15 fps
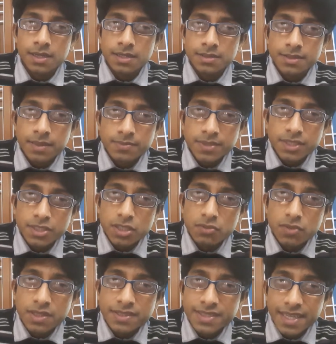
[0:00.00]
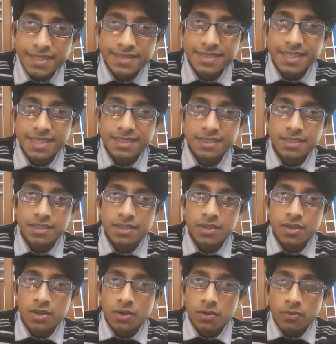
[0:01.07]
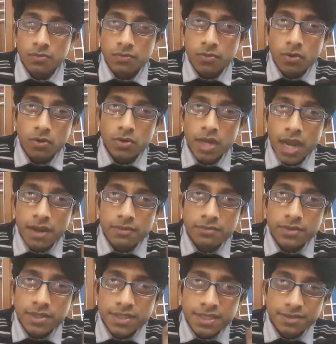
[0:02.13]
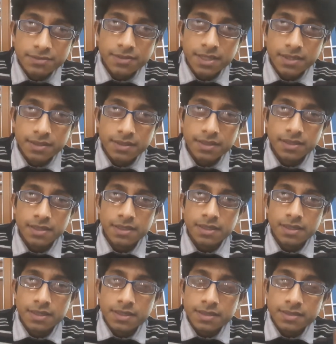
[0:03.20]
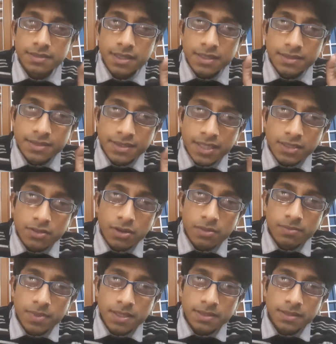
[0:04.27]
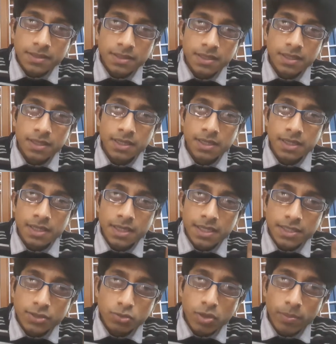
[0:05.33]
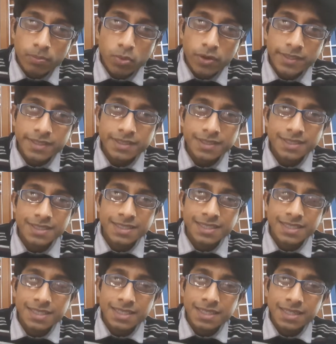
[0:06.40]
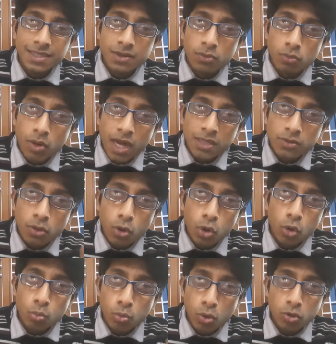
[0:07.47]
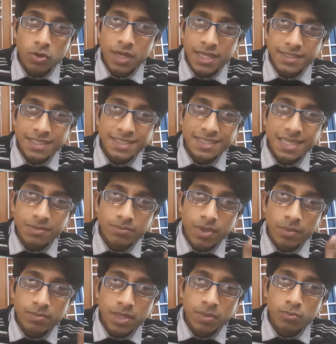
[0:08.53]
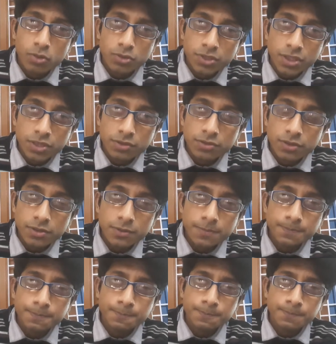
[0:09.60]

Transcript: Subsection 1 says that for every district, the state government is to appoint one or more assistant public prosecutor